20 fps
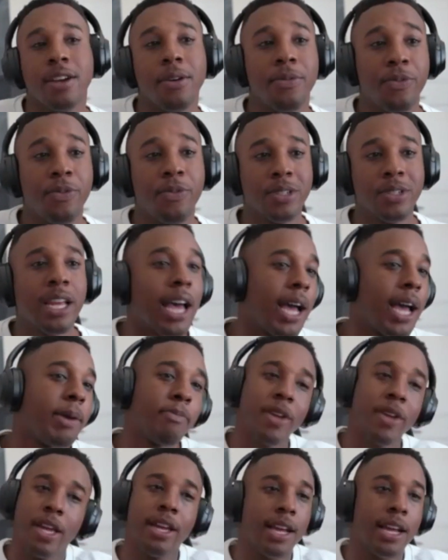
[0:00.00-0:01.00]
they go full
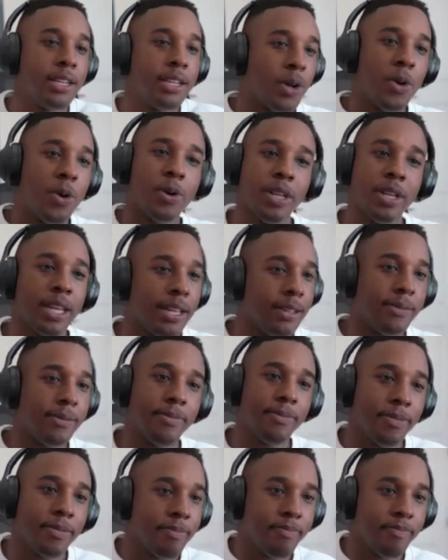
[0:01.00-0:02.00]
time, it's only
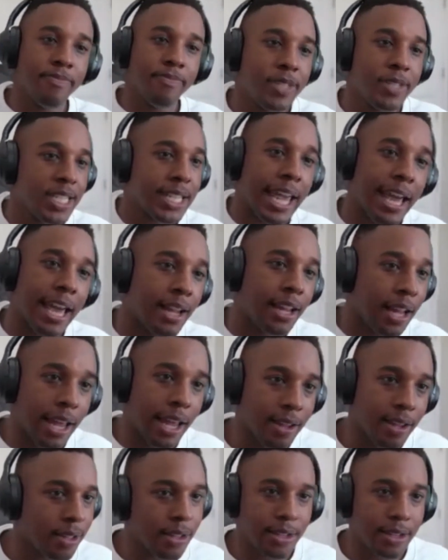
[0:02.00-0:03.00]

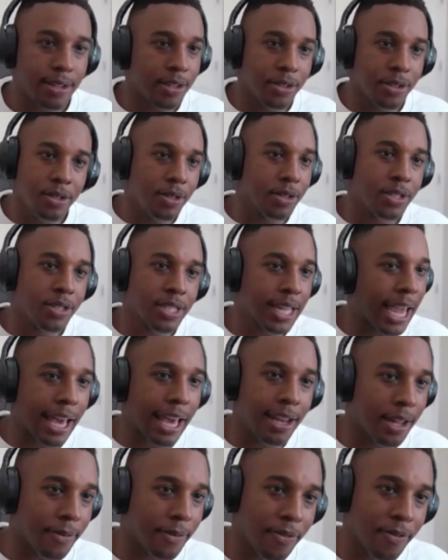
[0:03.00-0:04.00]
scaling. You're
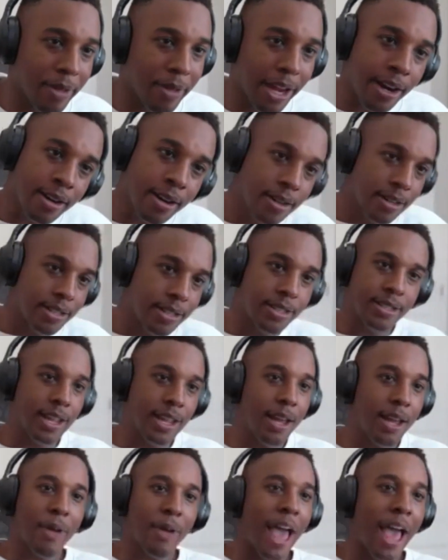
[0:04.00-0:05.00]
scaling from there. It's
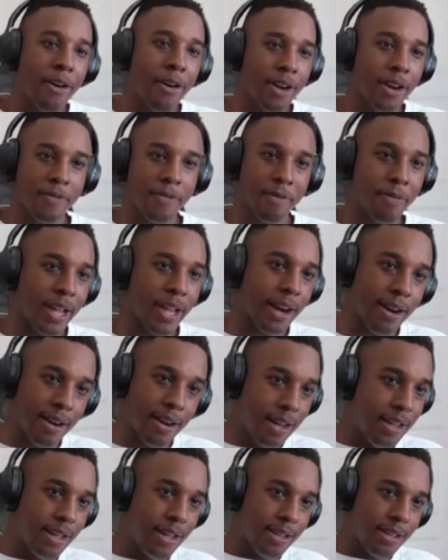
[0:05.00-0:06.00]
compounding from there.
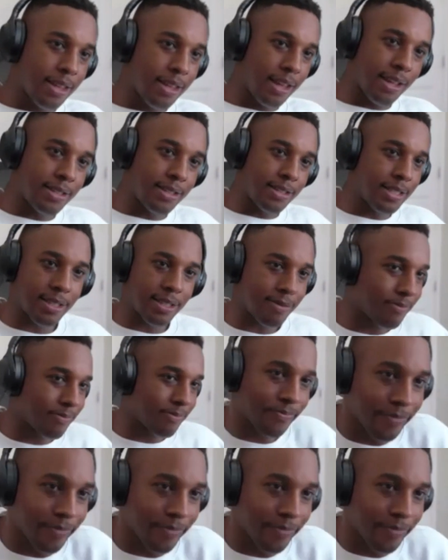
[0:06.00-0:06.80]
It's